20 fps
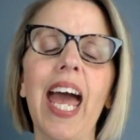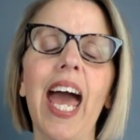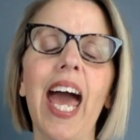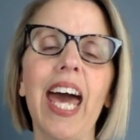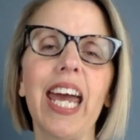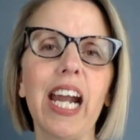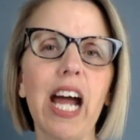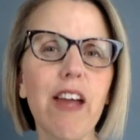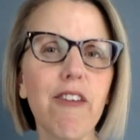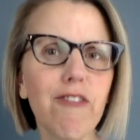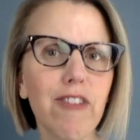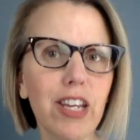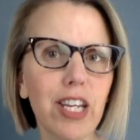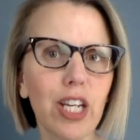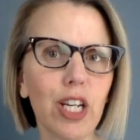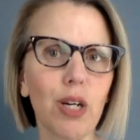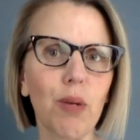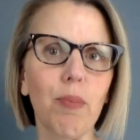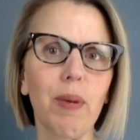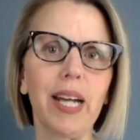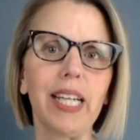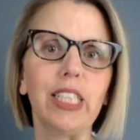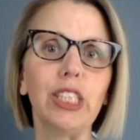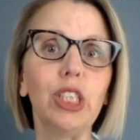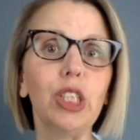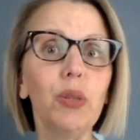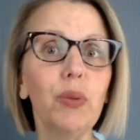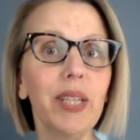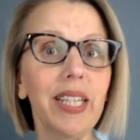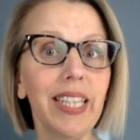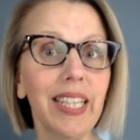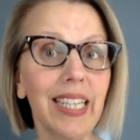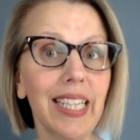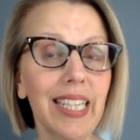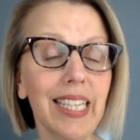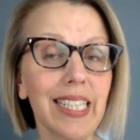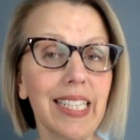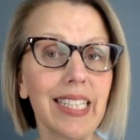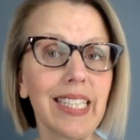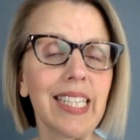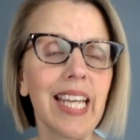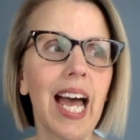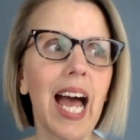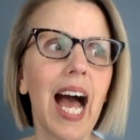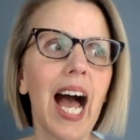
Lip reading: And I figure by doing this,